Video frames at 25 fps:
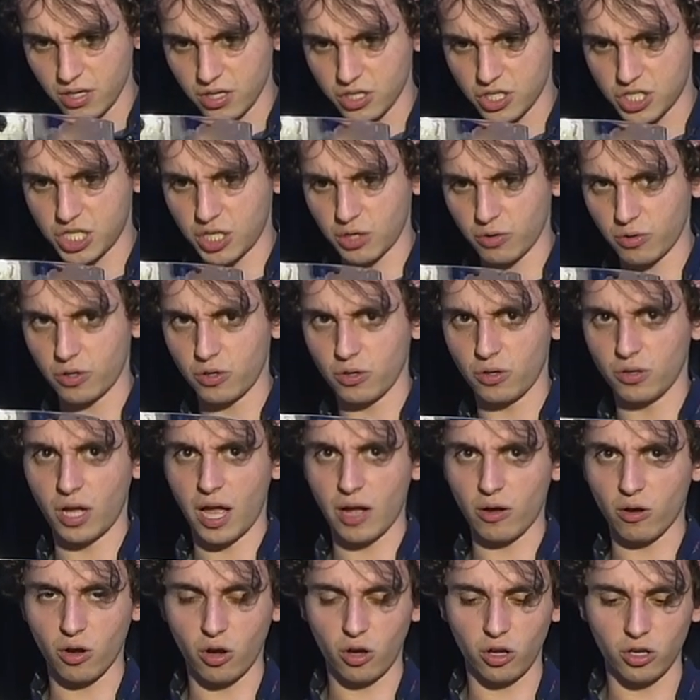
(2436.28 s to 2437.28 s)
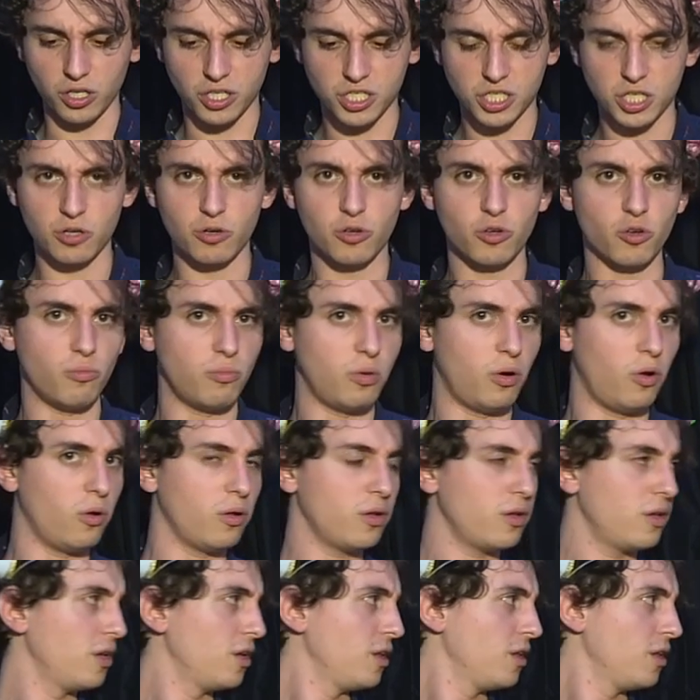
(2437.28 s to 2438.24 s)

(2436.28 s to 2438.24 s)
cereal, alcoholic cereal bowl.